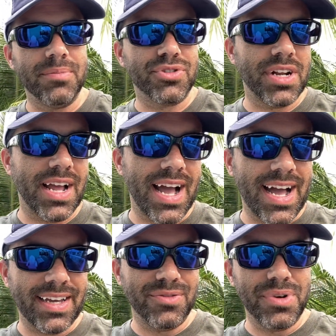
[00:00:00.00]
I'm trying to
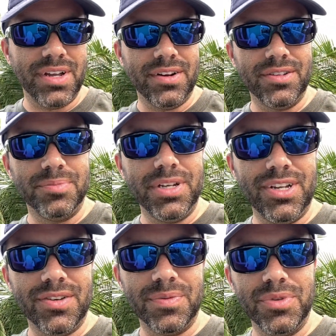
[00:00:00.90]
hide away a little bit
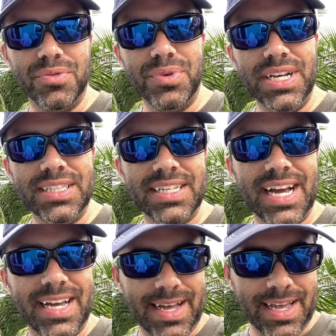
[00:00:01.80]
here from the wind.
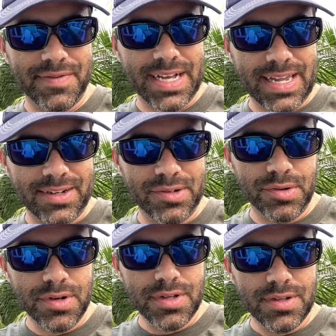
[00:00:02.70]
I even got a
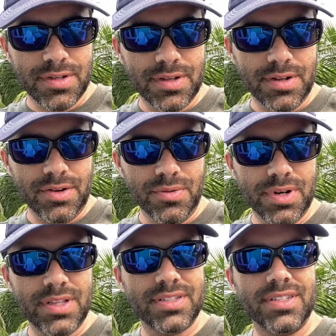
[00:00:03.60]
little,
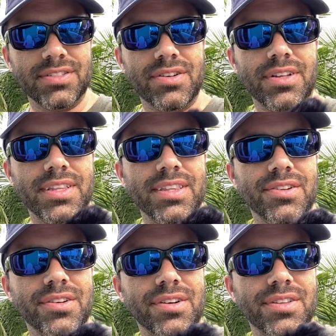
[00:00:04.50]
what are these things called? I think
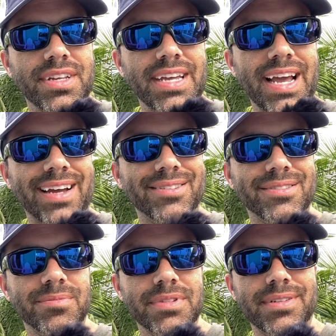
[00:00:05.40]
they're called a cat or
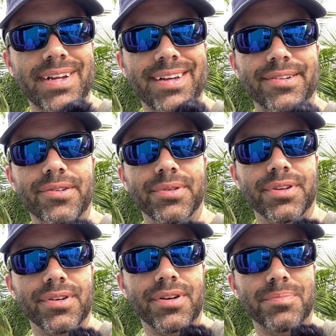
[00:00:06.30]
something. I don't know what
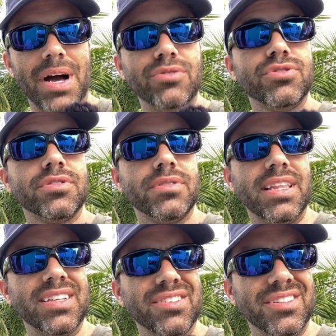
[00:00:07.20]
they're called. Mouse? I
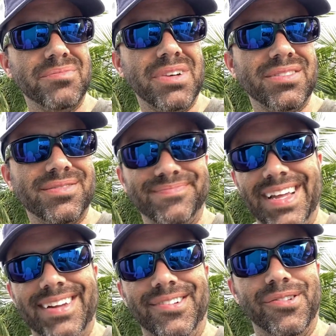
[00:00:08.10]
think I call them mouse.
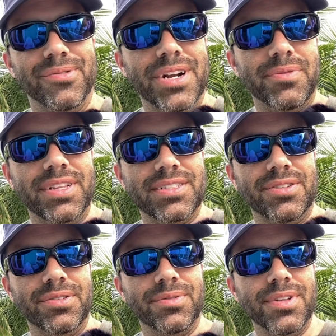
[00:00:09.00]
I don't know. Whatever these
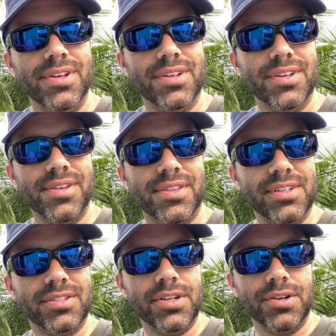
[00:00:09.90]
little
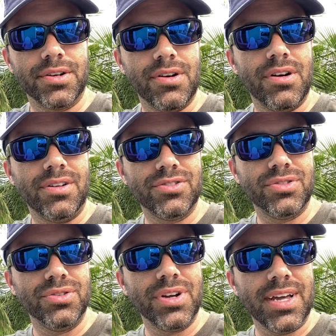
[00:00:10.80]
things here are called
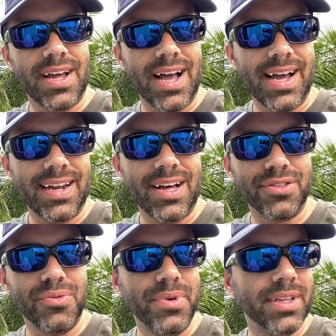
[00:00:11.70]
to kind of hide out
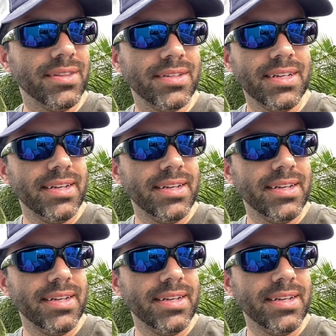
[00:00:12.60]
the wind.